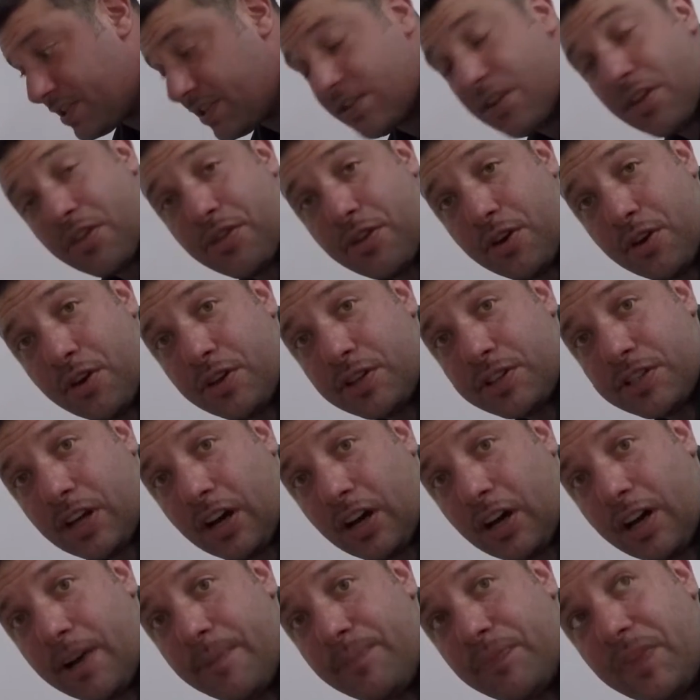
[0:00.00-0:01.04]
is the 3rd
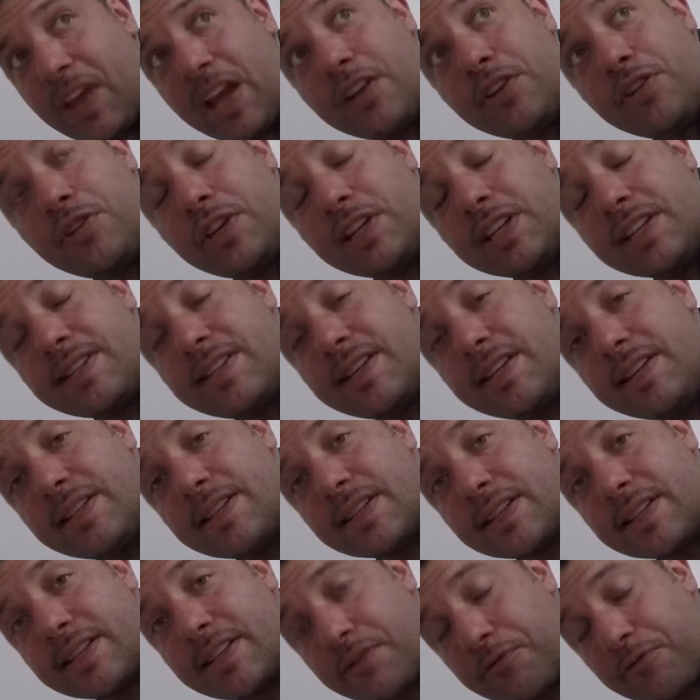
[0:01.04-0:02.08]
time, and you can tint
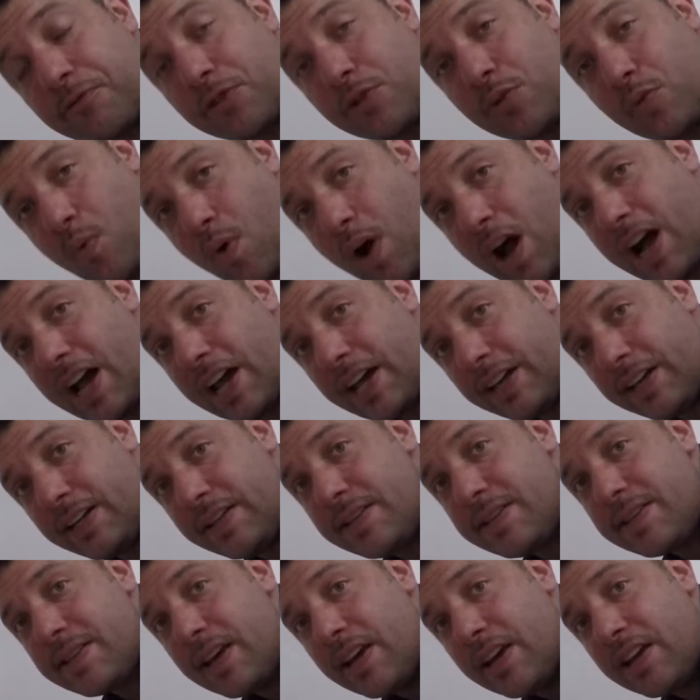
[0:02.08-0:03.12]
it different
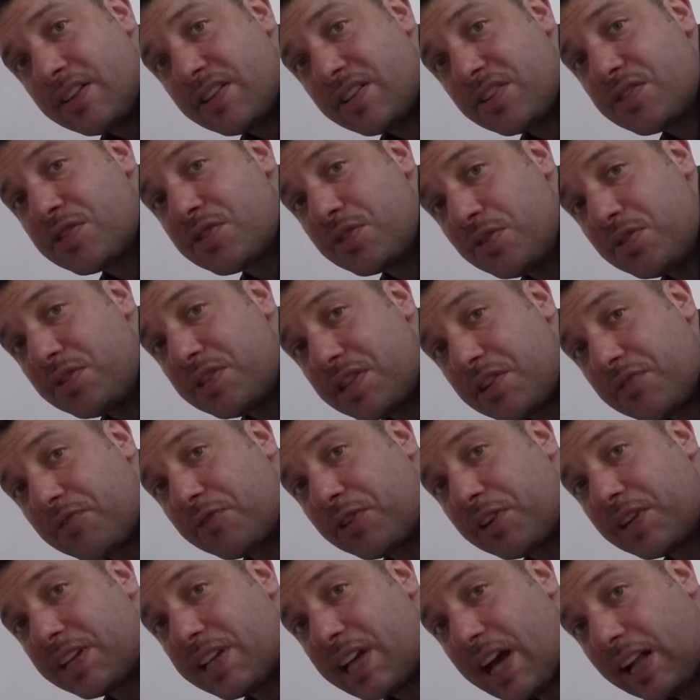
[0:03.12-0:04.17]
ways to suit
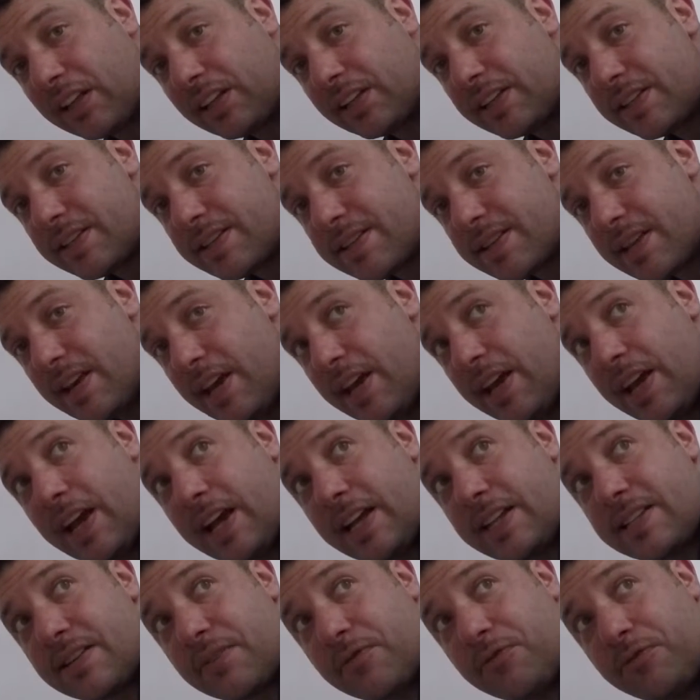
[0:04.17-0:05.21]
different colours.
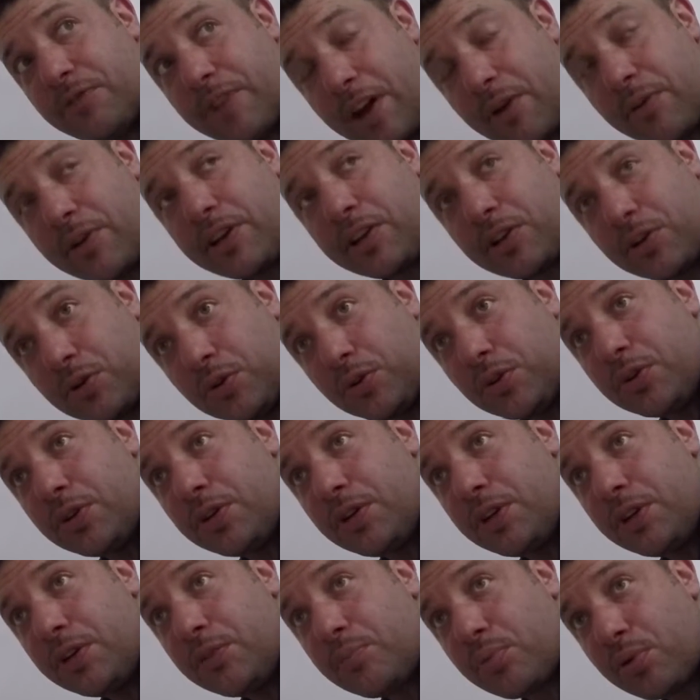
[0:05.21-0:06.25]
It's a very
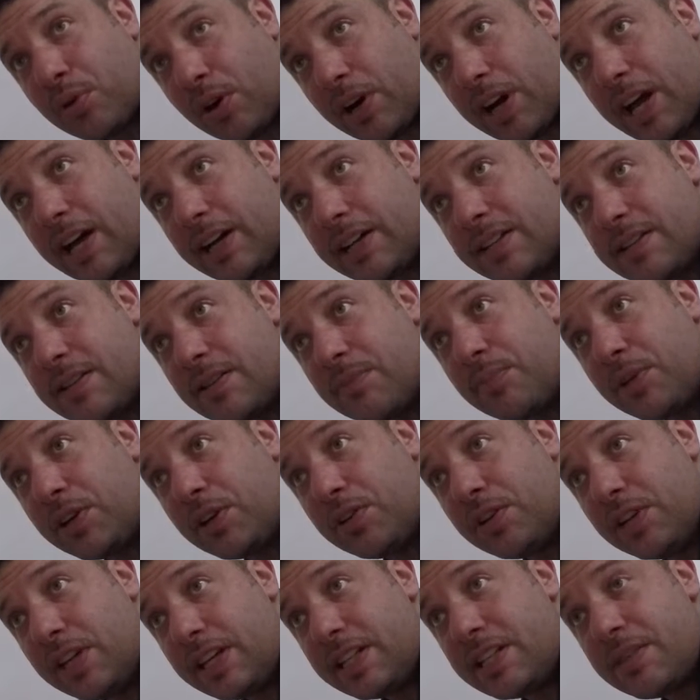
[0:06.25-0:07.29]
good product, but you
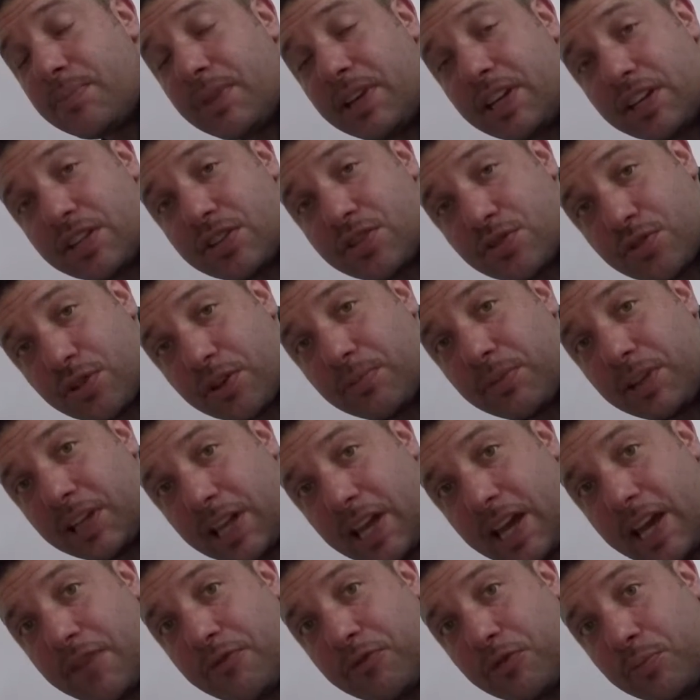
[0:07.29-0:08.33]
need to be extremely
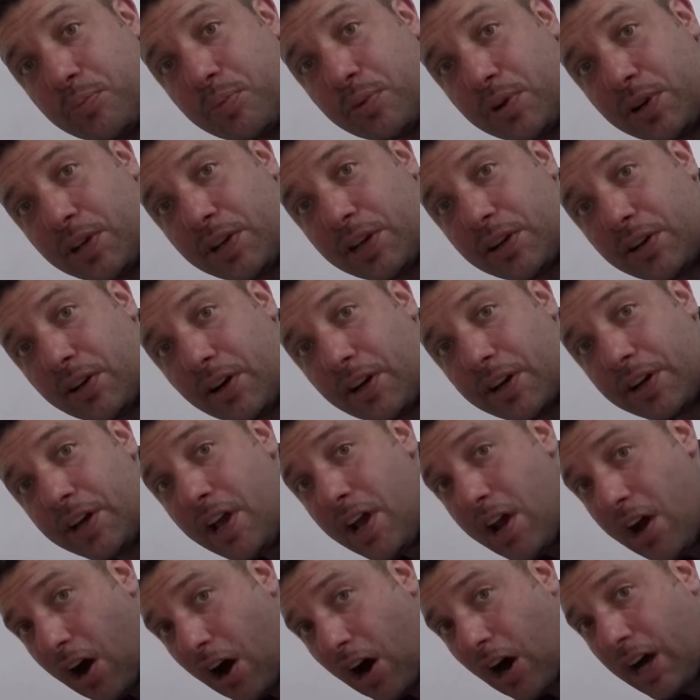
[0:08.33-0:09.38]
careful putting it on.
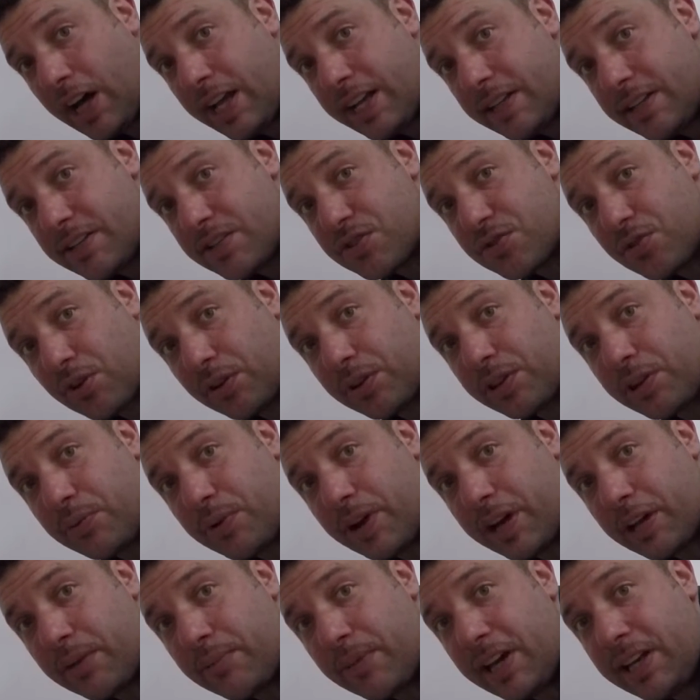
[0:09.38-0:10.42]
I'd strongly
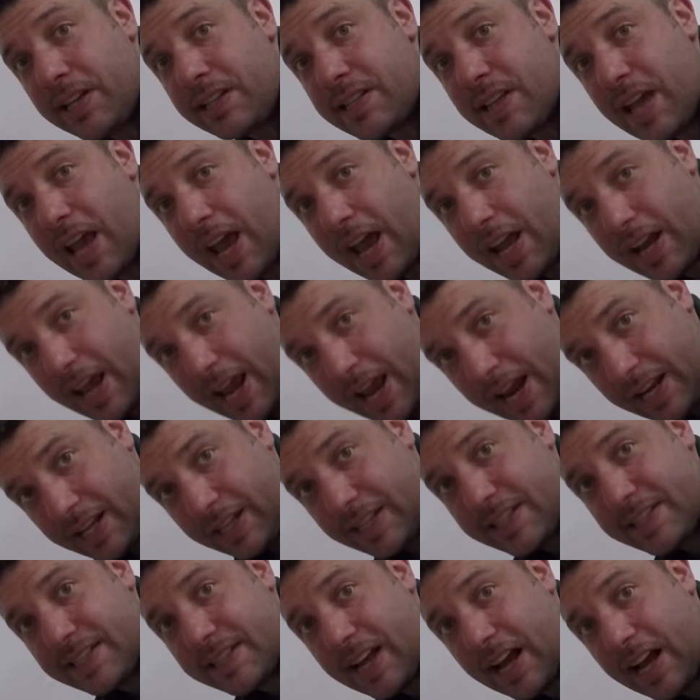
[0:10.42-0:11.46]
recommend at any
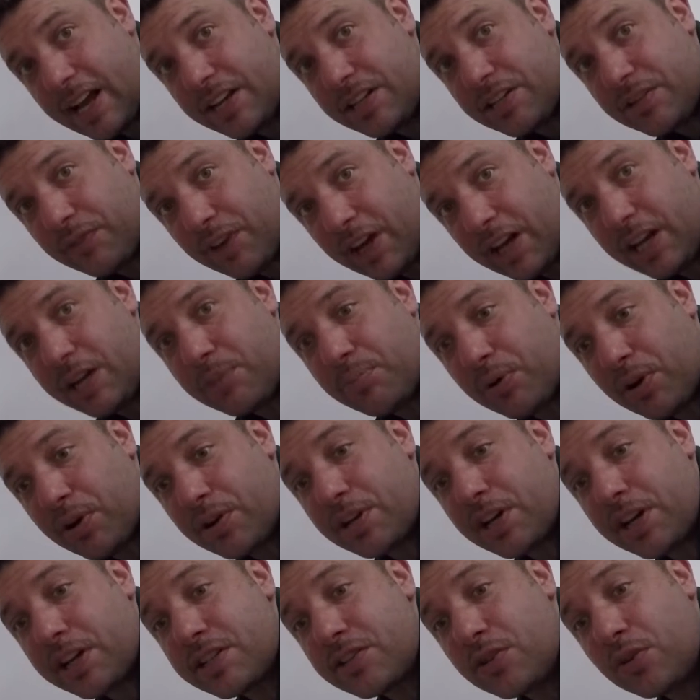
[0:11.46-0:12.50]
stage of any
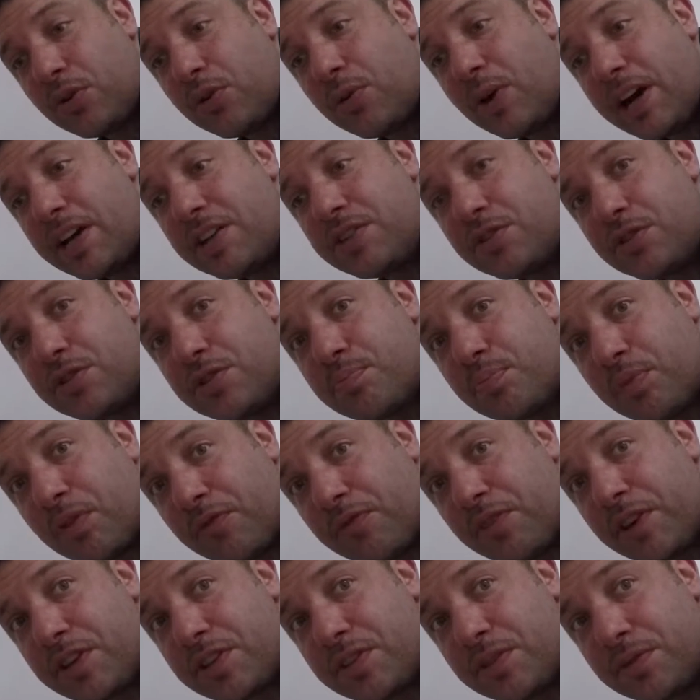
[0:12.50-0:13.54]
project to always use
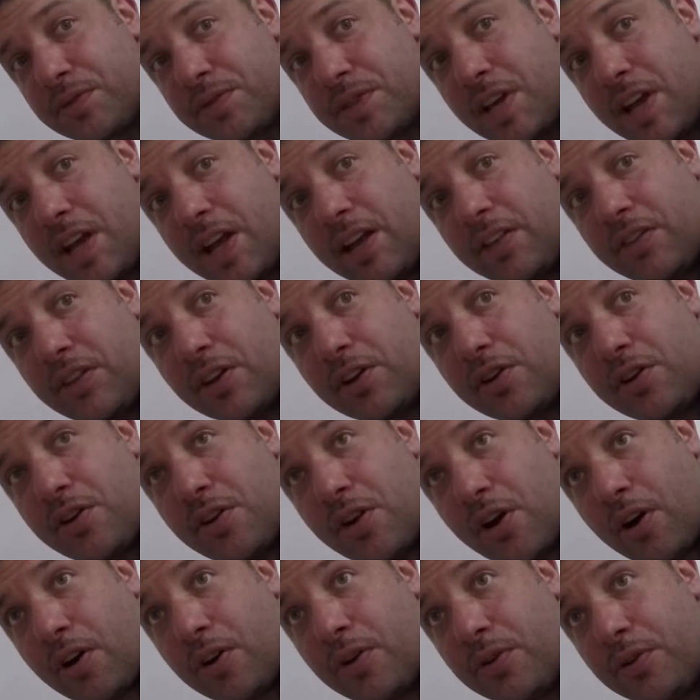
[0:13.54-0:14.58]
professionals that
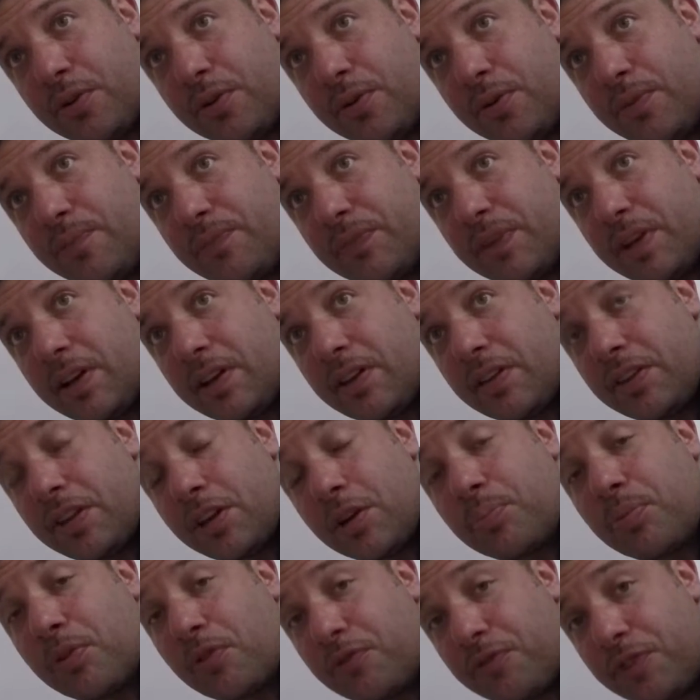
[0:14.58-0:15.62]
are
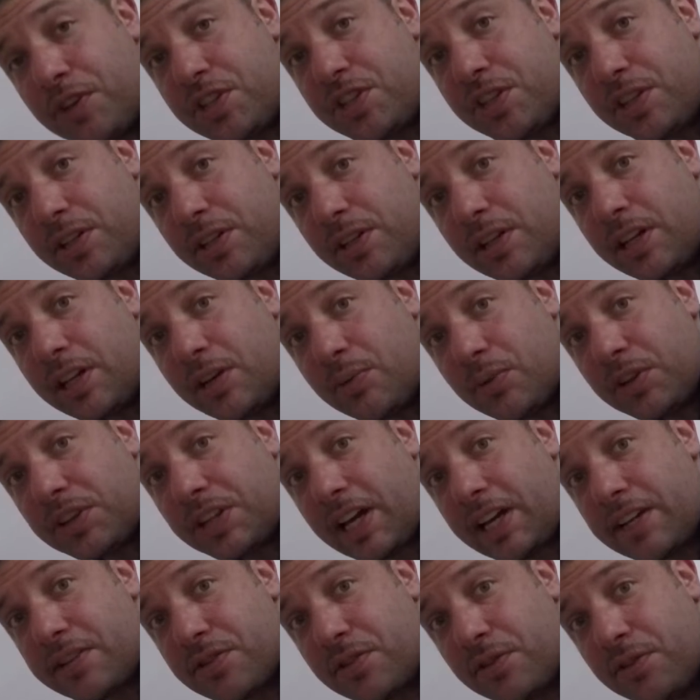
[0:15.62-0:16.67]
proficient in what
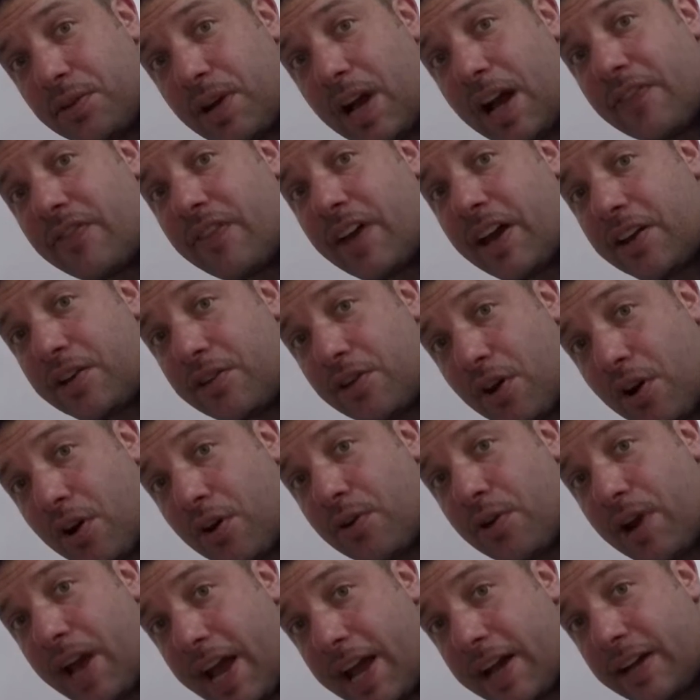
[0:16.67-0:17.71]
they do and they
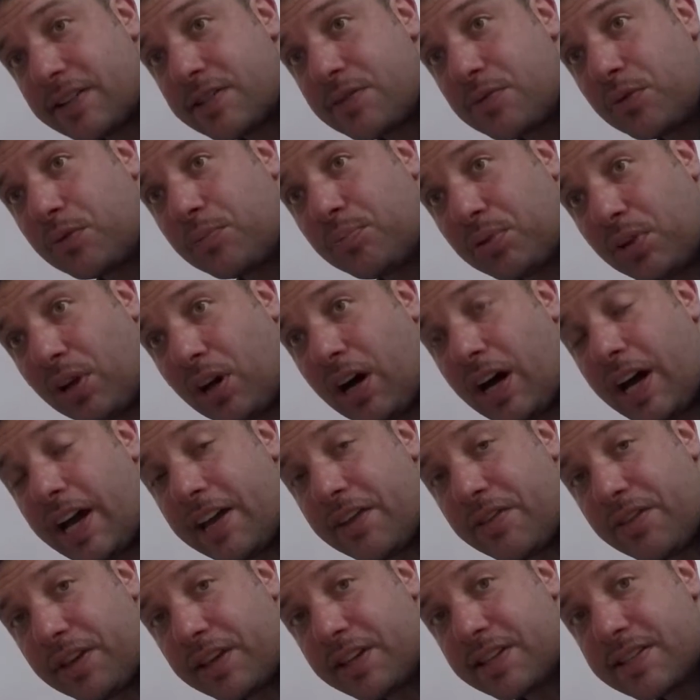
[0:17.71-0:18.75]
know how to apply
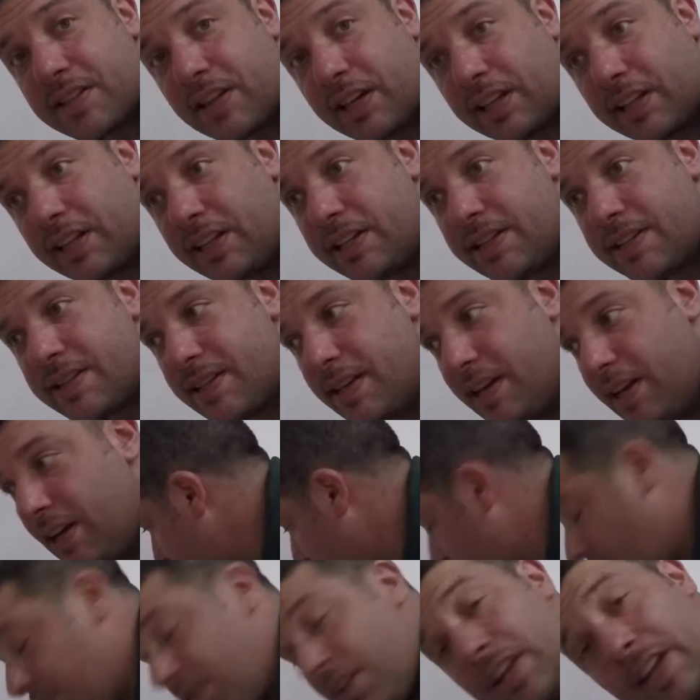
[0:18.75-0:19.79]
things like this.
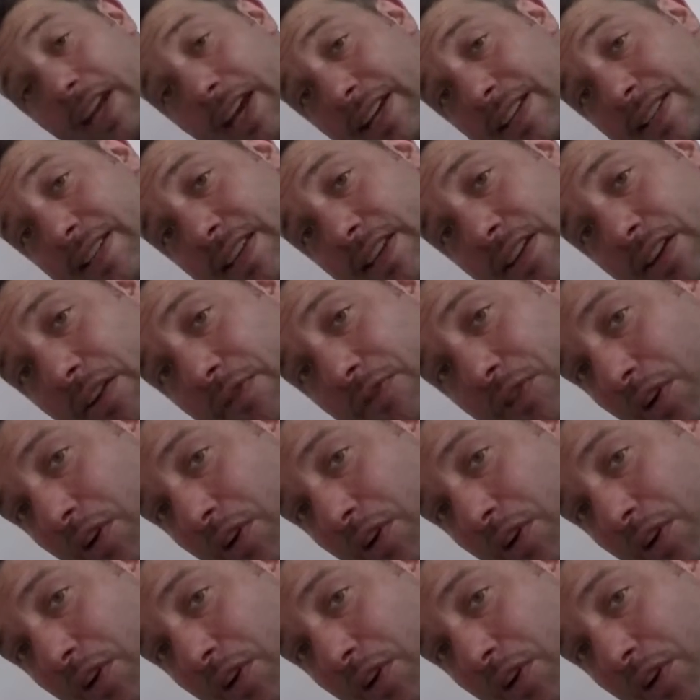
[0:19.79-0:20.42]
The next thing I've